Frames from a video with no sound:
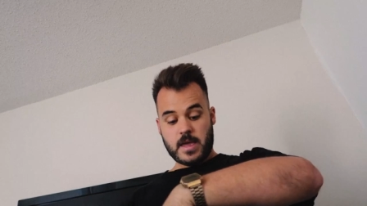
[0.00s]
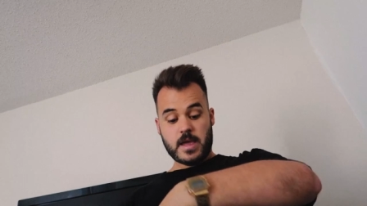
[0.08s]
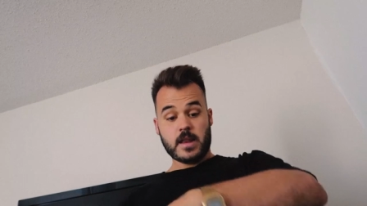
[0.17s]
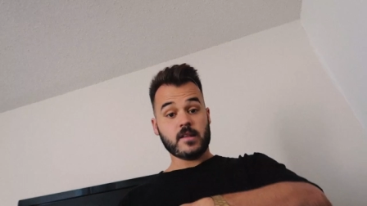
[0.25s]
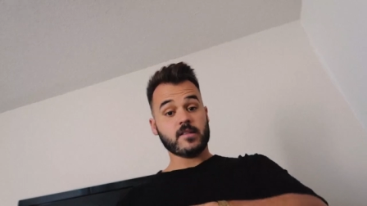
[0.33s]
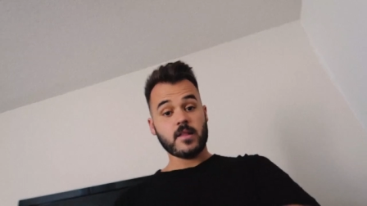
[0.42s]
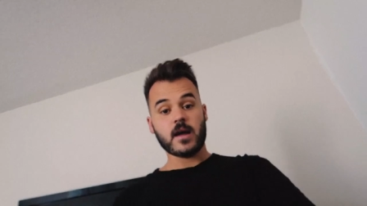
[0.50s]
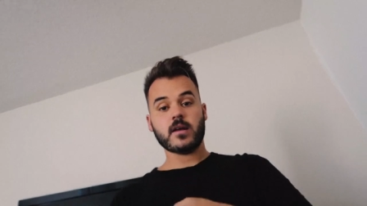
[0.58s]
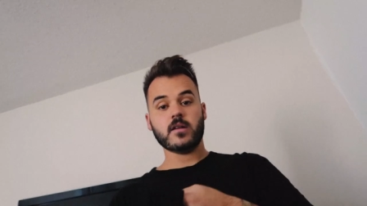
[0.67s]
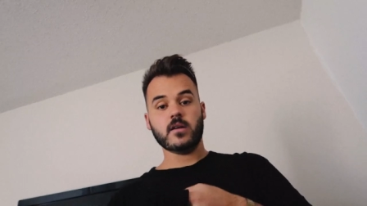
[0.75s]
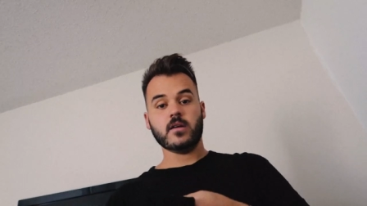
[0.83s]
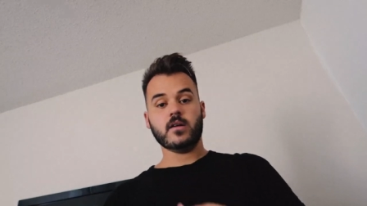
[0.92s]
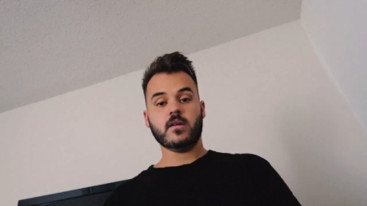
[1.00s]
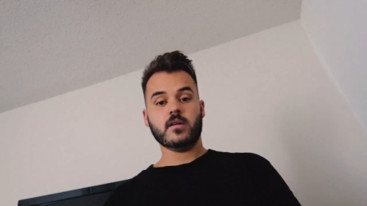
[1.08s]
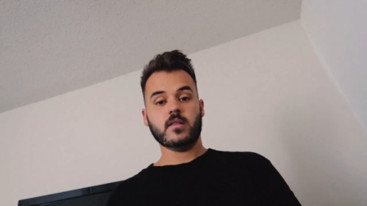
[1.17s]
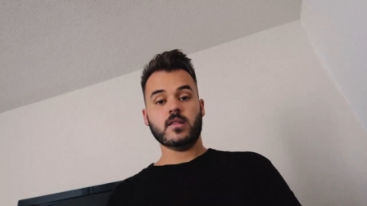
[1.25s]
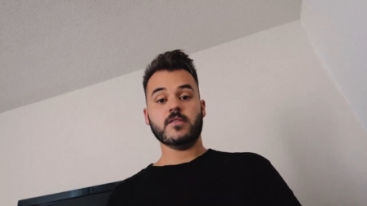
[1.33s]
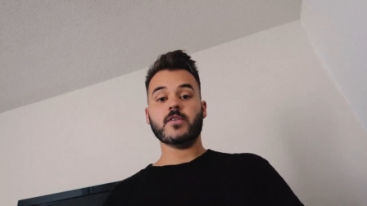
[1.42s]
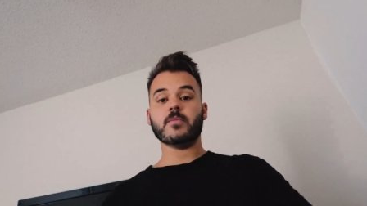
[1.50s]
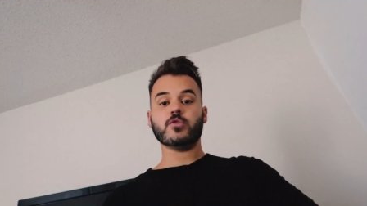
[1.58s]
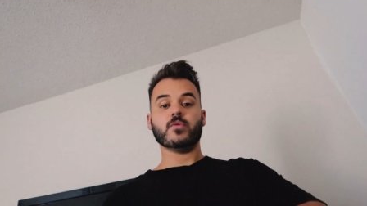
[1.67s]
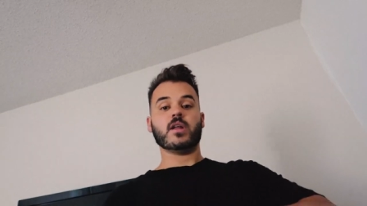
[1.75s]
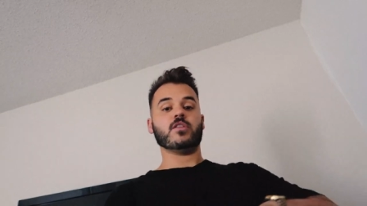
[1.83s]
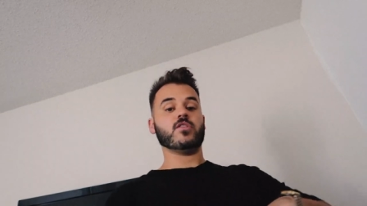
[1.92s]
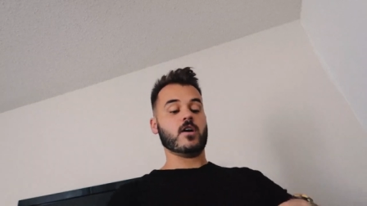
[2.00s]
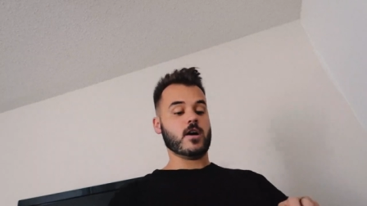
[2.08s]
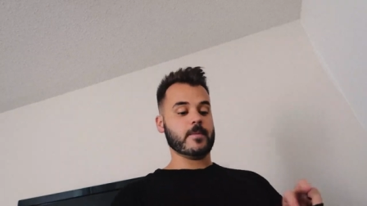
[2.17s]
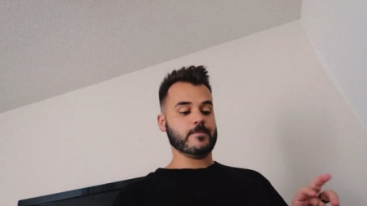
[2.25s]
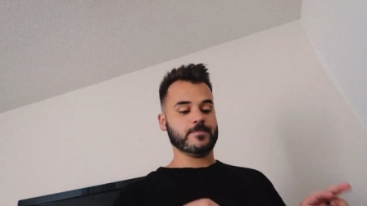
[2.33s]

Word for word: and it's not gonna live up to what I thought.